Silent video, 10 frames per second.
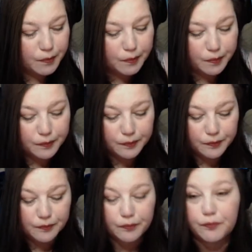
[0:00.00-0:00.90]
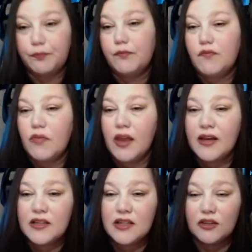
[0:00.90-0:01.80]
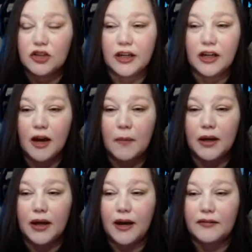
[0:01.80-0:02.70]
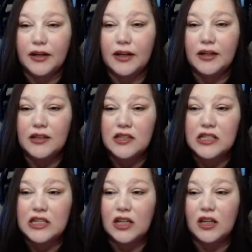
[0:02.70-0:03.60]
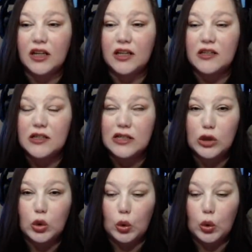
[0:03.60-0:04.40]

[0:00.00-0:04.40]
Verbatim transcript: Mm. Still trying to cut my caffeine and still is